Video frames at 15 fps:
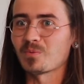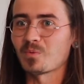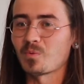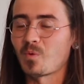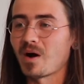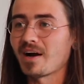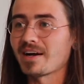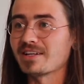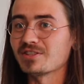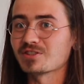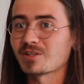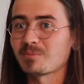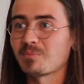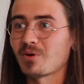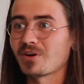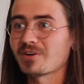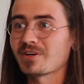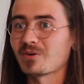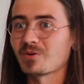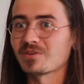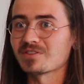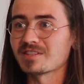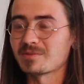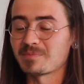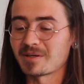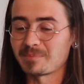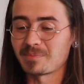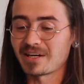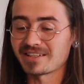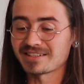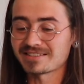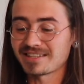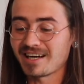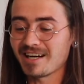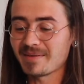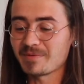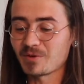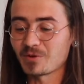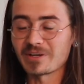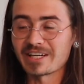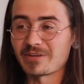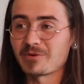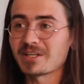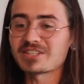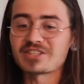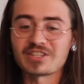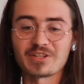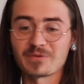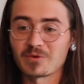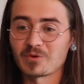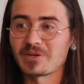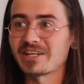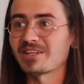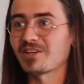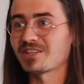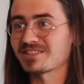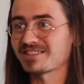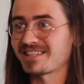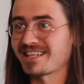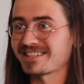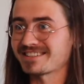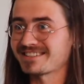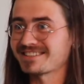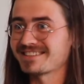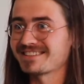Why? And you start pondering all of things, but by the time you're already questioning, you've already lost that